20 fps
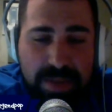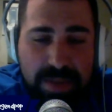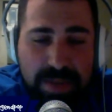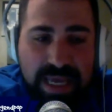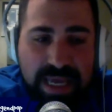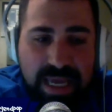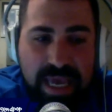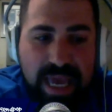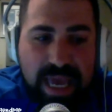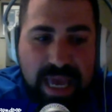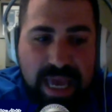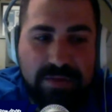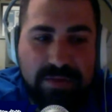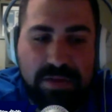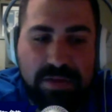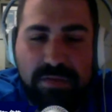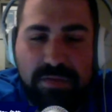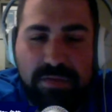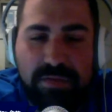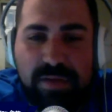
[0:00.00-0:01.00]
it can't give a
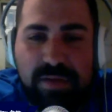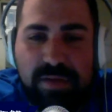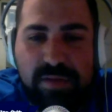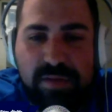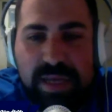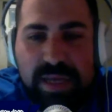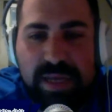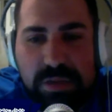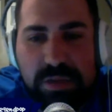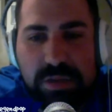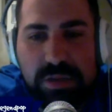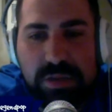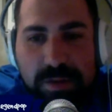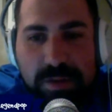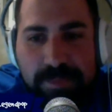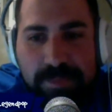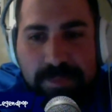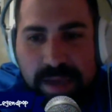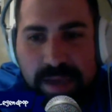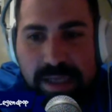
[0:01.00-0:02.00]
definitive answer
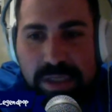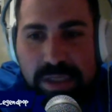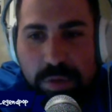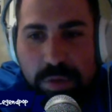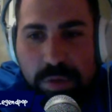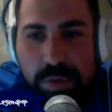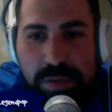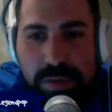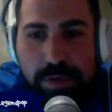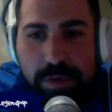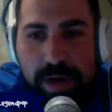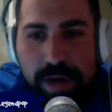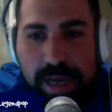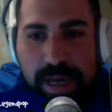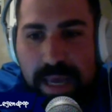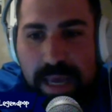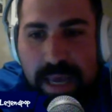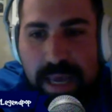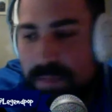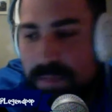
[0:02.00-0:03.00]
as to what the point of the
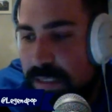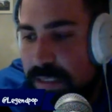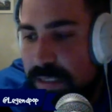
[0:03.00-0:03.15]
game is.